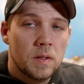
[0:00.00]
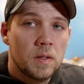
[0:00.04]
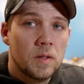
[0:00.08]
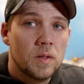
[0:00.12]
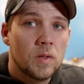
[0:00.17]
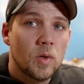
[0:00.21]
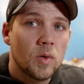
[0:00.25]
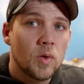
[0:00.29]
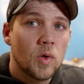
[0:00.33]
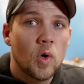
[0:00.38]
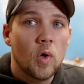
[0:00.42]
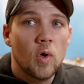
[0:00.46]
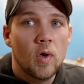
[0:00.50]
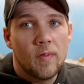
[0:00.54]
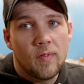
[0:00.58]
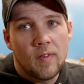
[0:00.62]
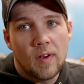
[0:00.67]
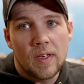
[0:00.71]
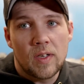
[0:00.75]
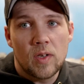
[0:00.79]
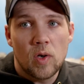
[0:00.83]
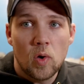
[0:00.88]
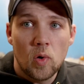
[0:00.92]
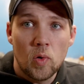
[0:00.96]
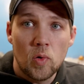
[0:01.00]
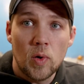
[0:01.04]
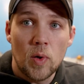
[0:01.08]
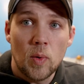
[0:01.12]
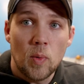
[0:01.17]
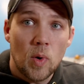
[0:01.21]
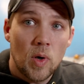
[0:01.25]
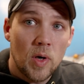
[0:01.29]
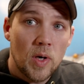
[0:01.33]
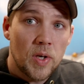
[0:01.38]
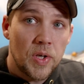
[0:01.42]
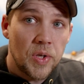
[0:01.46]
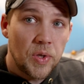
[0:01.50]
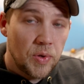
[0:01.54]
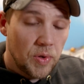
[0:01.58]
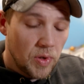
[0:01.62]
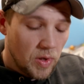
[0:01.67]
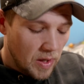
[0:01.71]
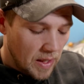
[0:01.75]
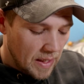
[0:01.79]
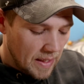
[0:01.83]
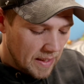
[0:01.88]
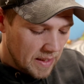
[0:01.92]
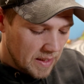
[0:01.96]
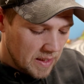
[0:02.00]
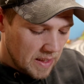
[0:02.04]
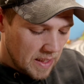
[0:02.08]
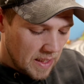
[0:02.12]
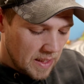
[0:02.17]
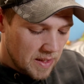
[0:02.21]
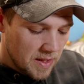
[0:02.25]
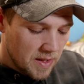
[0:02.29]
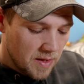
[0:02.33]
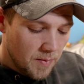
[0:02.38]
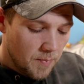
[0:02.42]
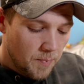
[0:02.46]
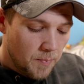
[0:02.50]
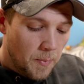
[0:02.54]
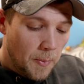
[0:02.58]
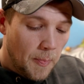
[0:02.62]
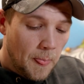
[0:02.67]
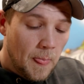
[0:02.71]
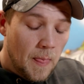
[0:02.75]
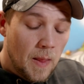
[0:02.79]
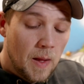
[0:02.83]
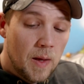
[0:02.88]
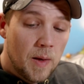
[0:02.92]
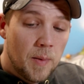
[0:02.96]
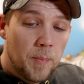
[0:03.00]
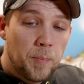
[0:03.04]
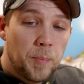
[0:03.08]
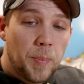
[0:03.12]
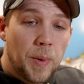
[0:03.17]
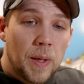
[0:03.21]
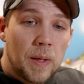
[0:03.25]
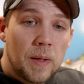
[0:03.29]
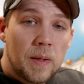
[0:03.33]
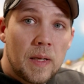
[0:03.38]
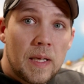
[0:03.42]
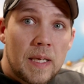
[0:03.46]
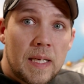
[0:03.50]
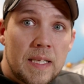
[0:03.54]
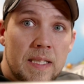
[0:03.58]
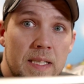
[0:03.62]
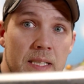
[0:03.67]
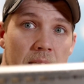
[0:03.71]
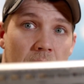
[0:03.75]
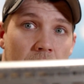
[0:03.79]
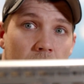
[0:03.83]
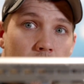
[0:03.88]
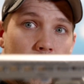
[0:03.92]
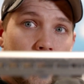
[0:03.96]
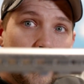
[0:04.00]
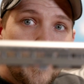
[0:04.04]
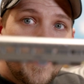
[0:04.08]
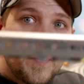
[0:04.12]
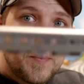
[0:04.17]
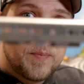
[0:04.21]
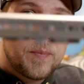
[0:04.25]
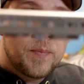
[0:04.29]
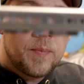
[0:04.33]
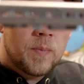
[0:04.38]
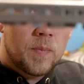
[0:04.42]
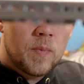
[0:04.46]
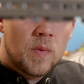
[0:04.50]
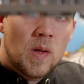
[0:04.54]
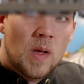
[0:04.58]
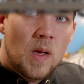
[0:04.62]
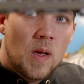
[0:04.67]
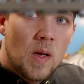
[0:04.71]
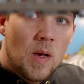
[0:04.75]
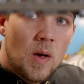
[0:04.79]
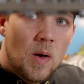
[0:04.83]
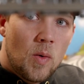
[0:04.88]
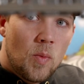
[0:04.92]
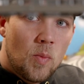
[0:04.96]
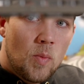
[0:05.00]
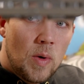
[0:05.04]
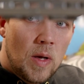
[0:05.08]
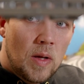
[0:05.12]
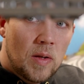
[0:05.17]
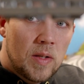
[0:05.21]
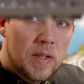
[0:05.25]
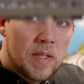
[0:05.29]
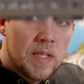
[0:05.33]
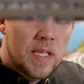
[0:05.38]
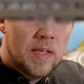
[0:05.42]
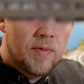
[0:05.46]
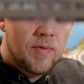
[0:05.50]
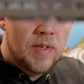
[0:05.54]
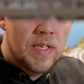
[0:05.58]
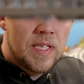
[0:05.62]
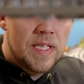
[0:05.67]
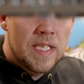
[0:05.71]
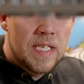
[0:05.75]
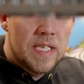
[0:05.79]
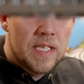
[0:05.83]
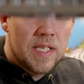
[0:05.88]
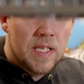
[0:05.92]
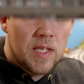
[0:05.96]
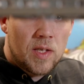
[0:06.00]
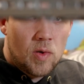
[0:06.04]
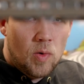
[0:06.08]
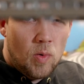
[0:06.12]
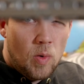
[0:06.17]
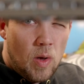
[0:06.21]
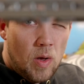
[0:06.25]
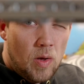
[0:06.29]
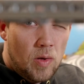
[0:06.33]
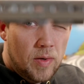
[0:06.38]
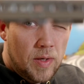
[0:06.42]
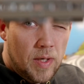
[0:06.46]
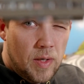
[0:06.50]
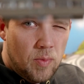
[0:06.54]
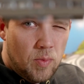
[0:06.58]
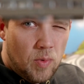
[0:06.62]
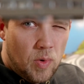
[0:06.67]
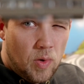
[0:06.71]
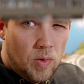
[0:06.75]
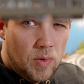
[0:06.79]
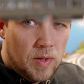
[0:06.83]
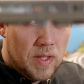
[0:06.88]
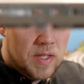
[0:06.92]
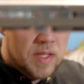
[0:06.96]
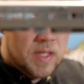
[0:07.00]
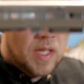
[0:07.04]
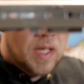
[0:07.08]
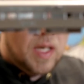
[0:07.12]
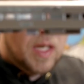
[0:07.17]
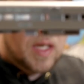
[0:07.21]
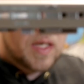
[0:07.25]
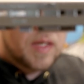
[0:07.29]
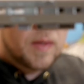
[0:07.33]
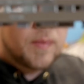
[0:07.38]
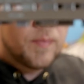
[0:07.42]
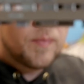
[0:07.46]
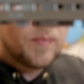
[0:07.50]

don't know if I totally want to do the lighting sets. But like I said, relatively decent quality rolling stock